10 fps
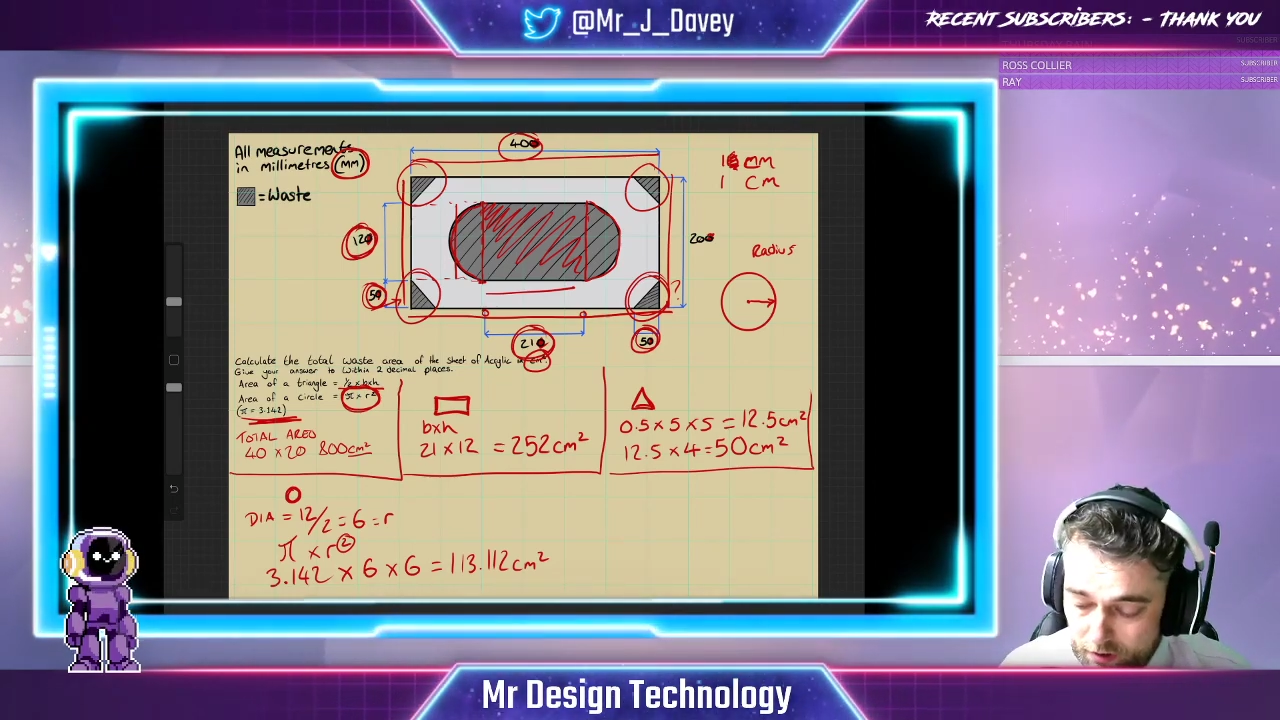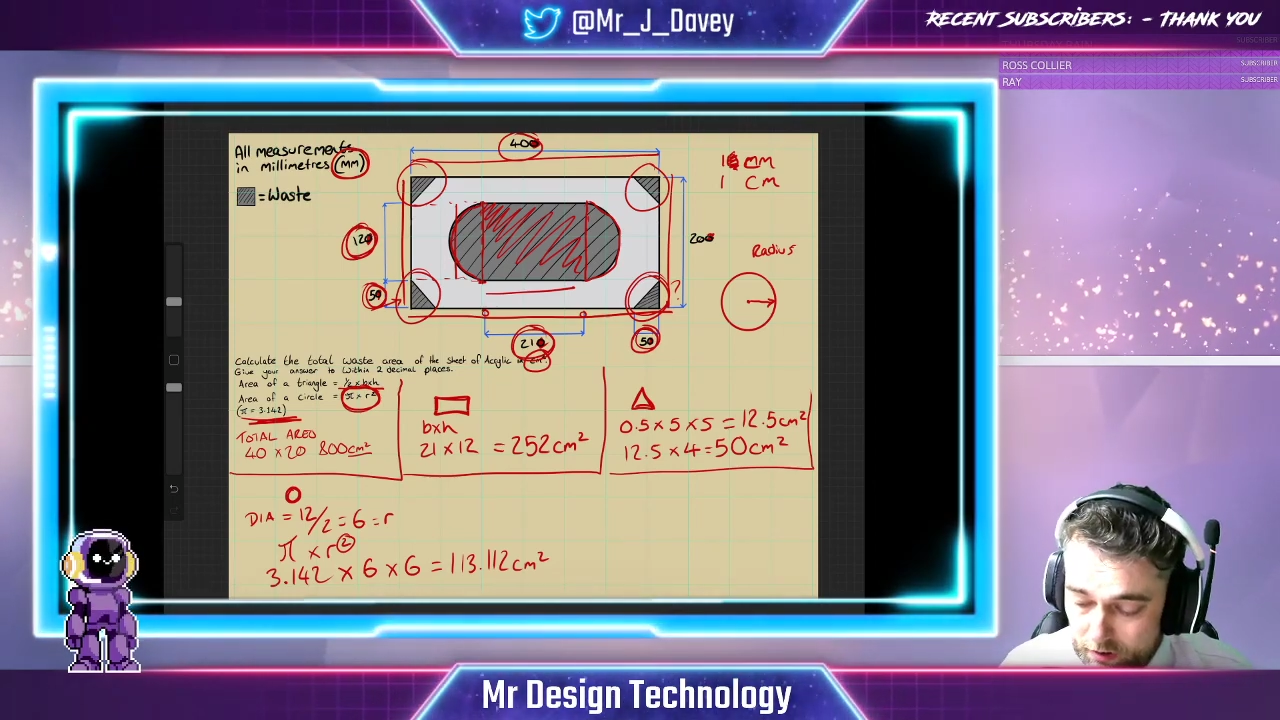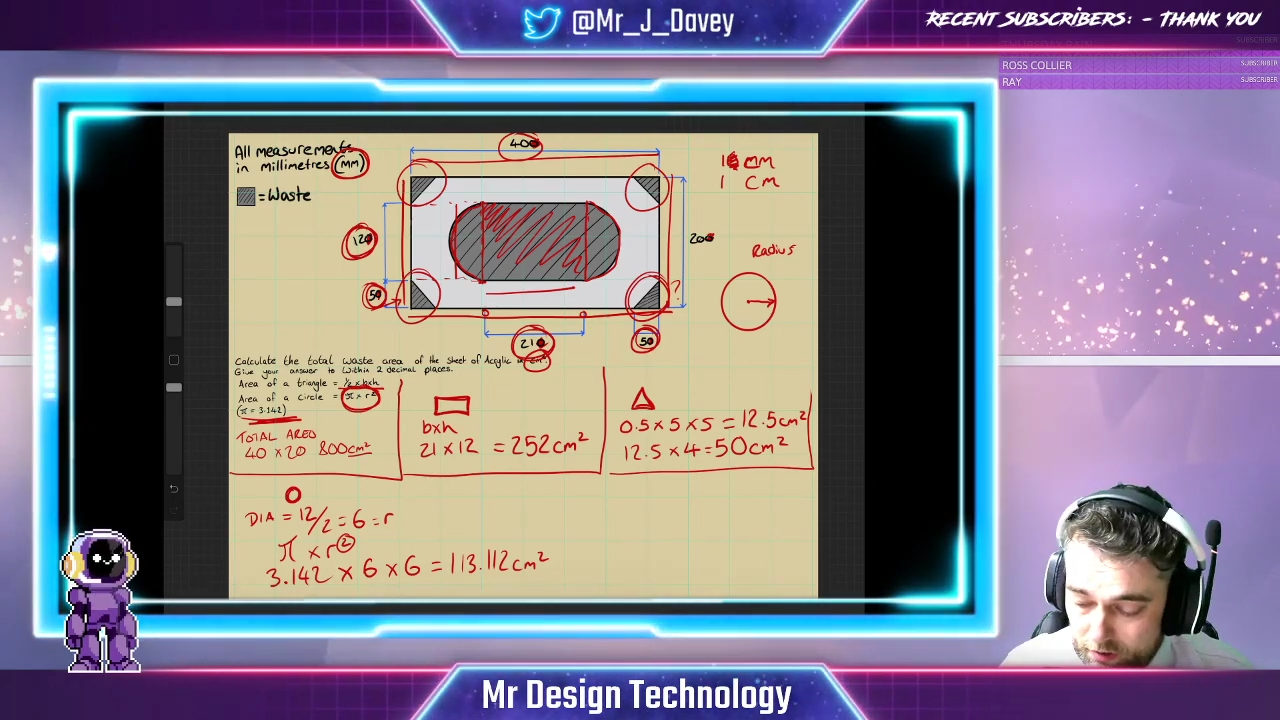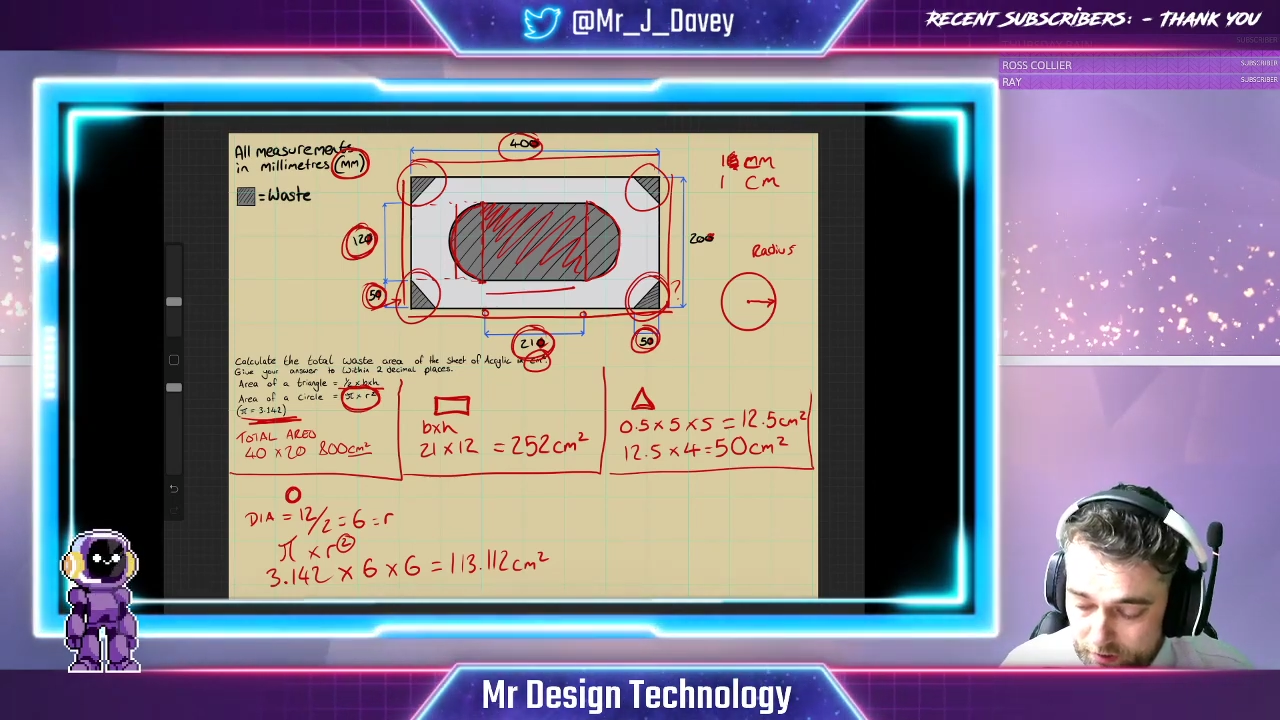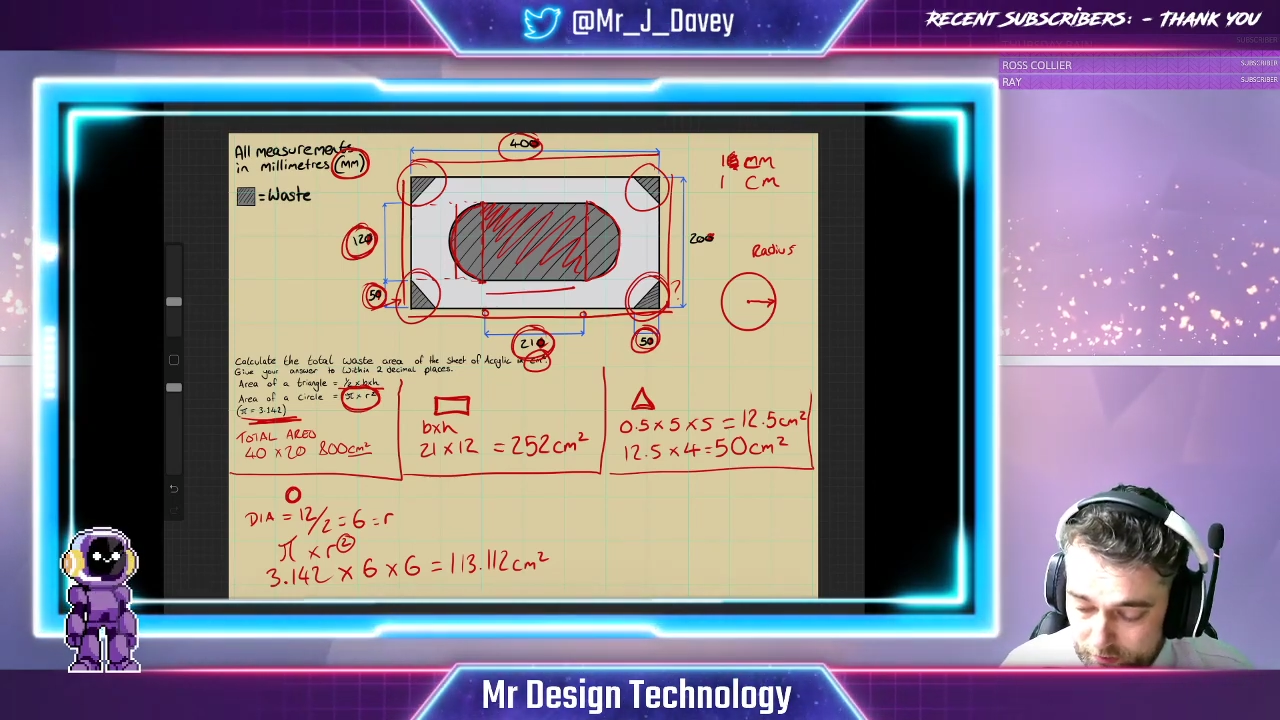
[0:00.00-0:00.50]

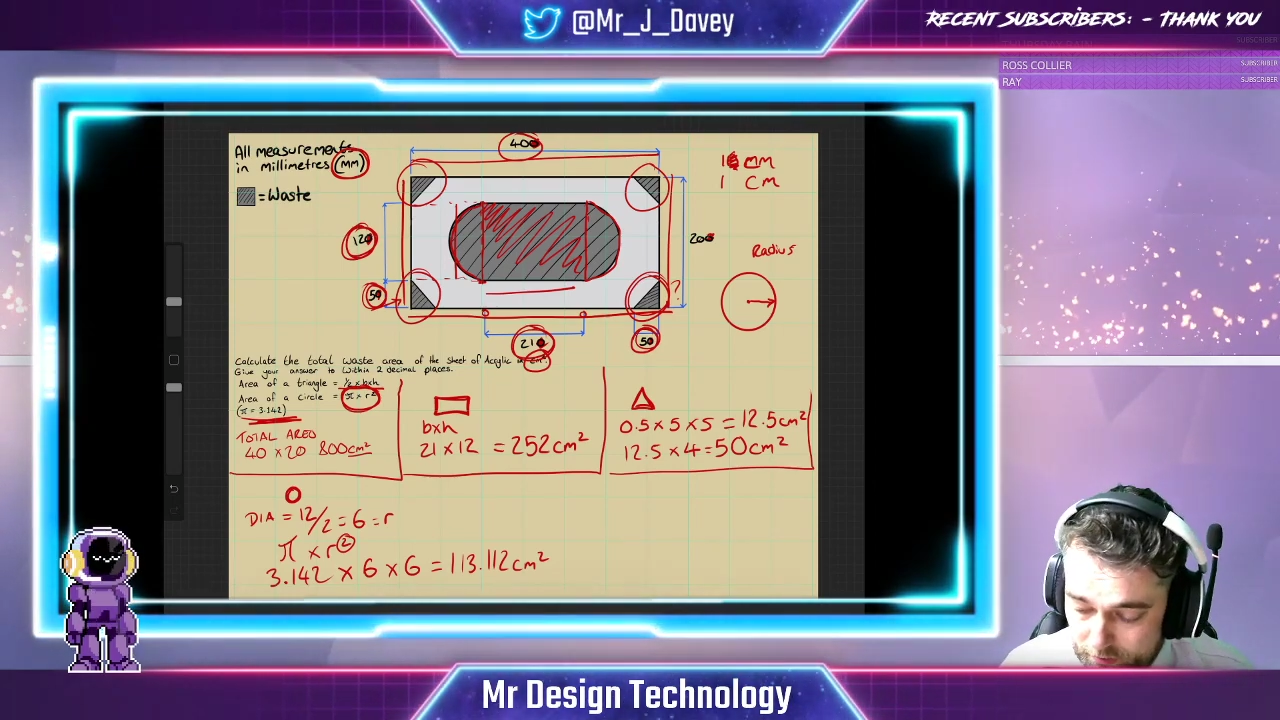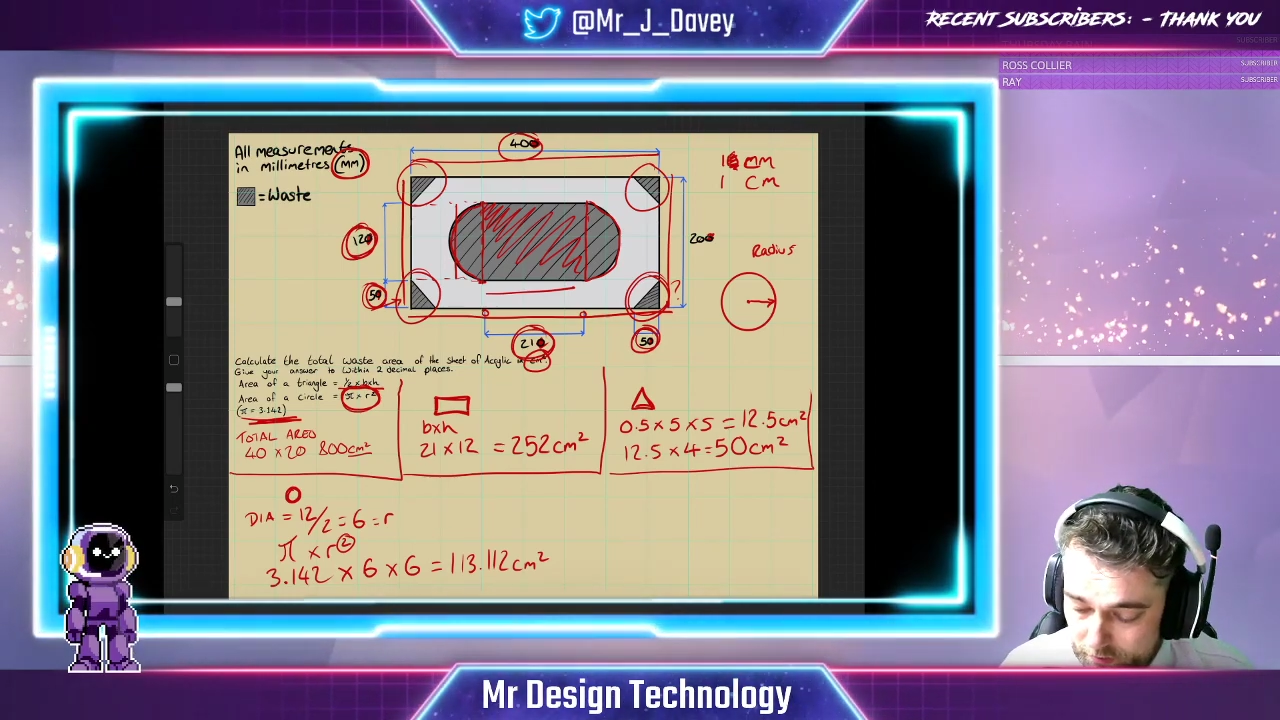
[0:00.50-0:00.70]
Now,